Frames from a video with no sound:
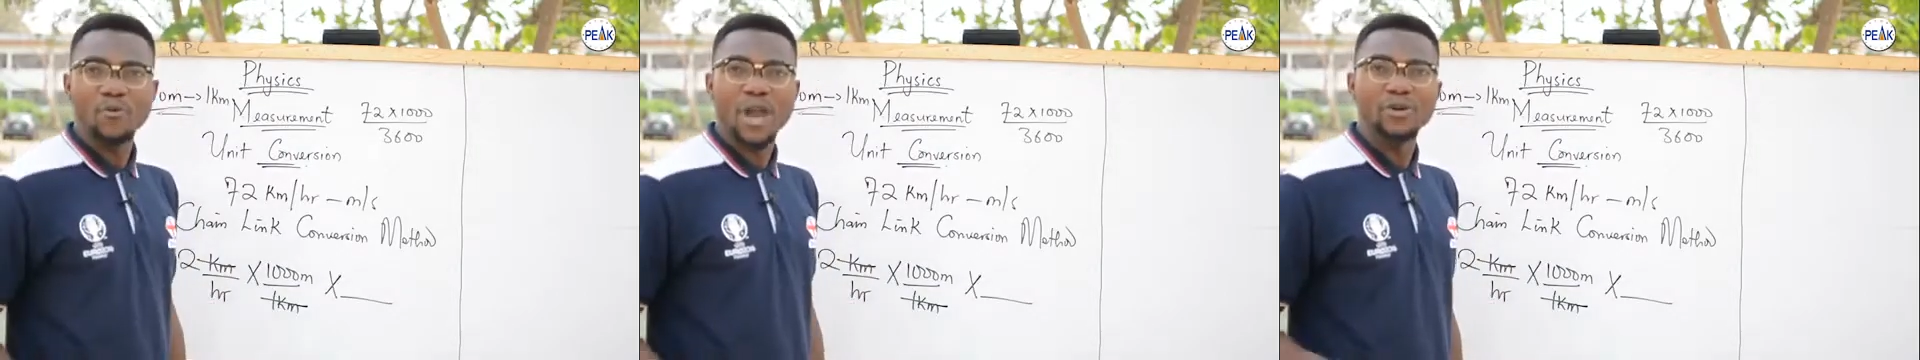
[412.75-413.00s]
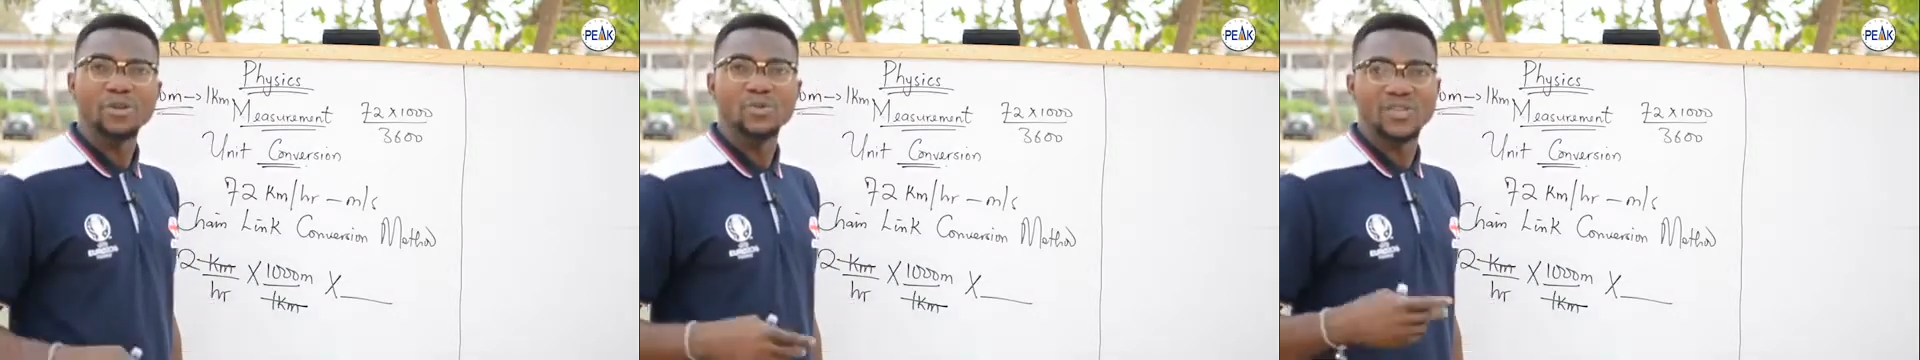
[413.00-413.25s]
We are
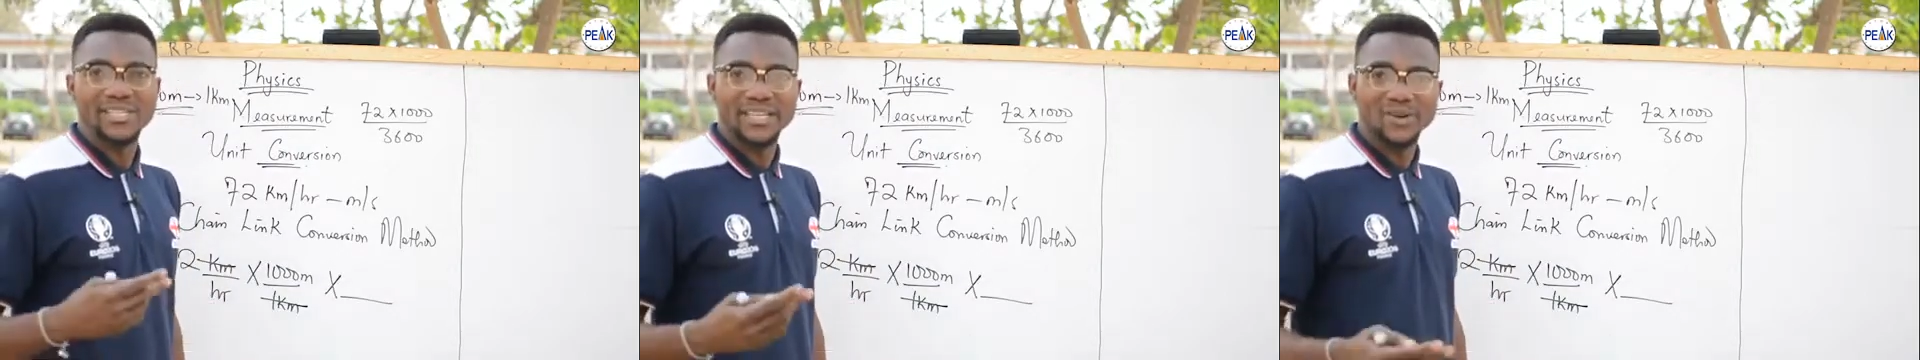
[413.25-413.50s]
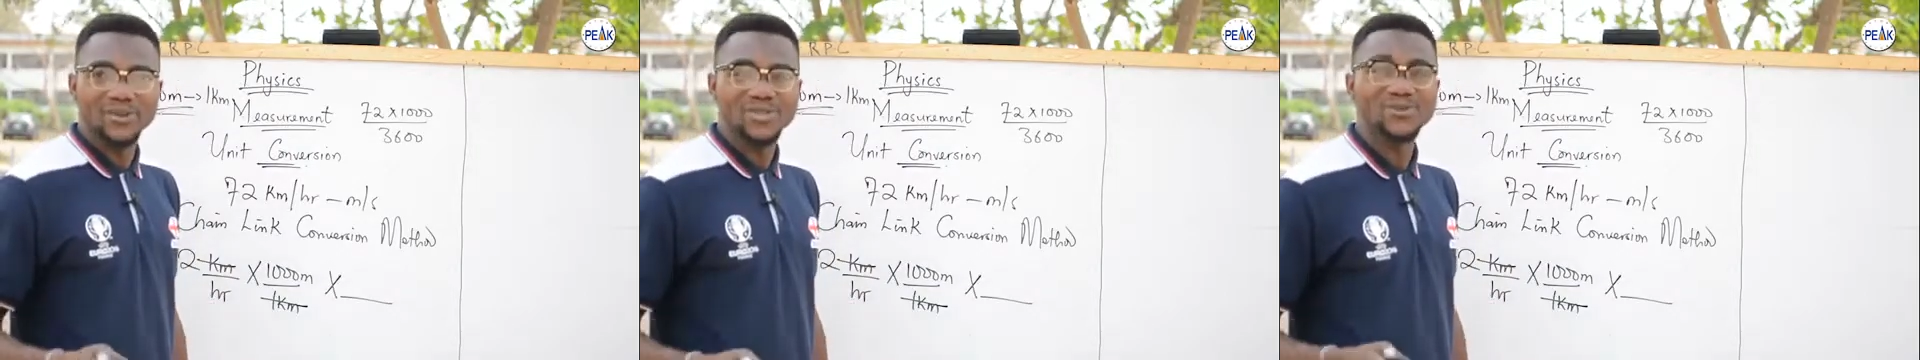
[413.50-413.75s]
going to
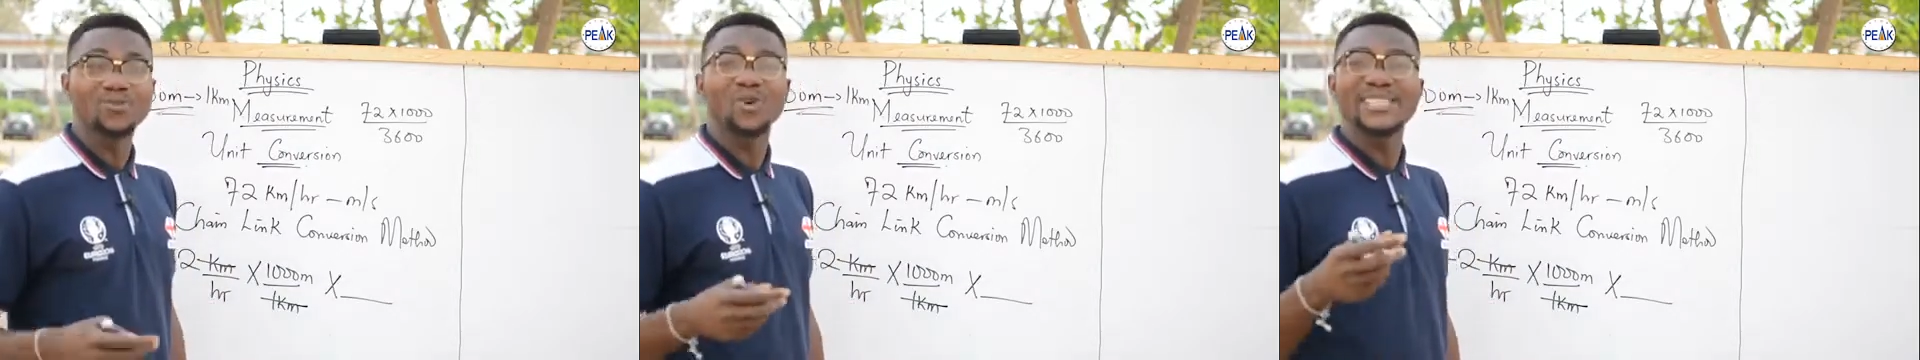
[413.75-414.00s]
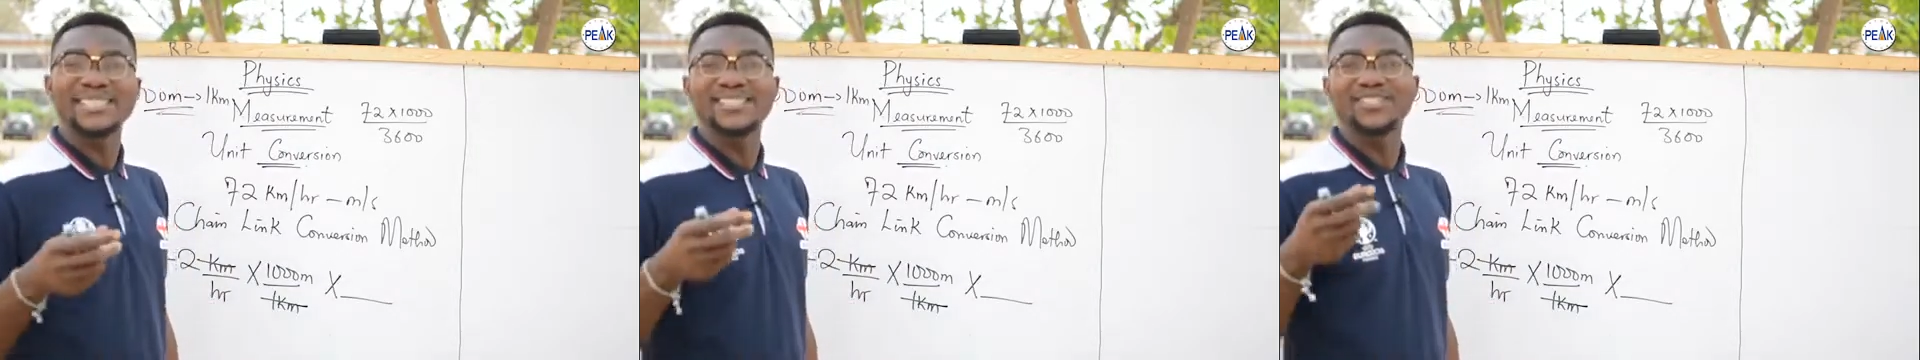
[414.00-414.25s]
seconds.
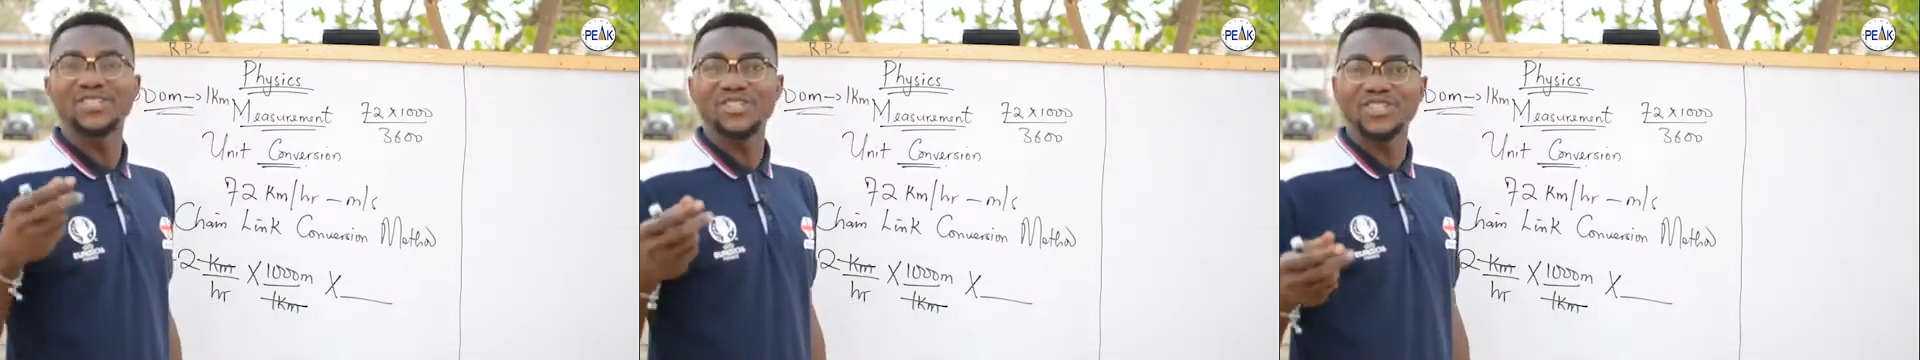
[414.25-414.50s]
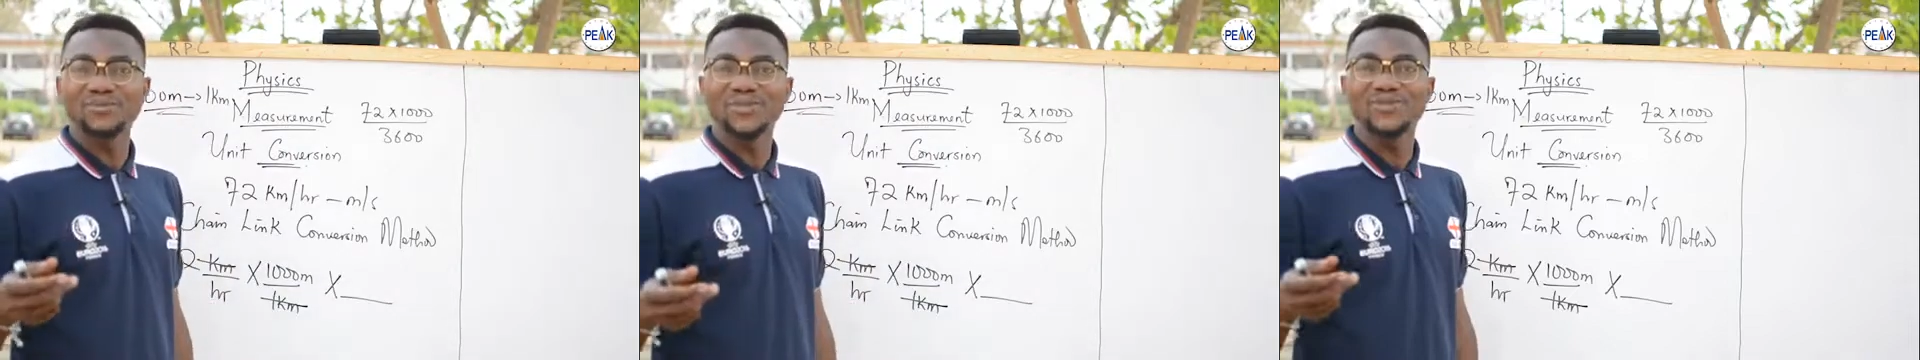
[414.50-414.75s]
What is the
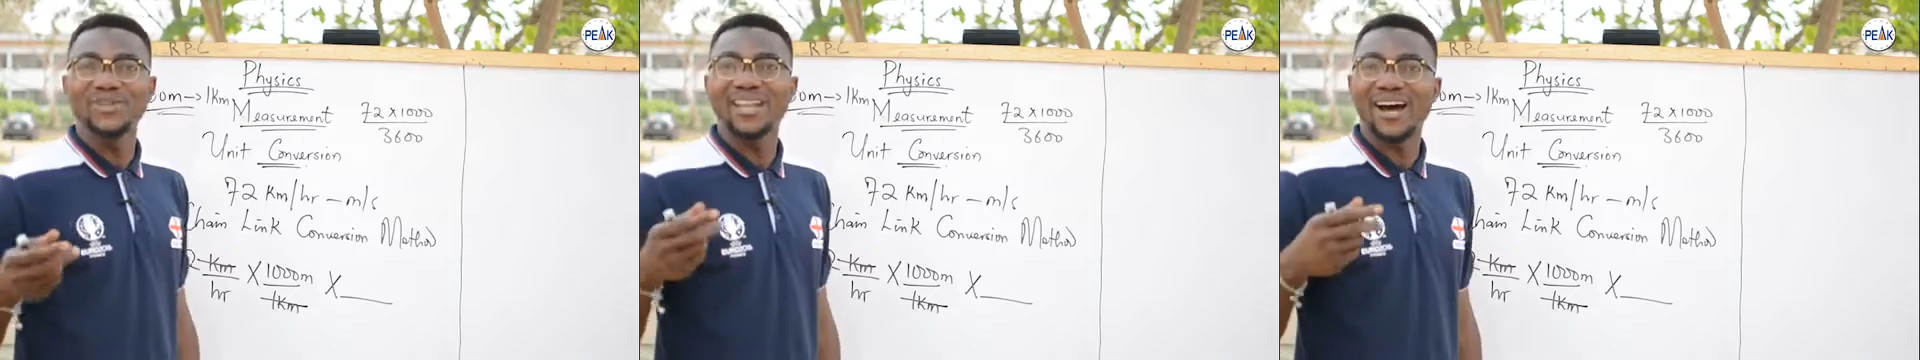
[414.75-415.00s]
relationship between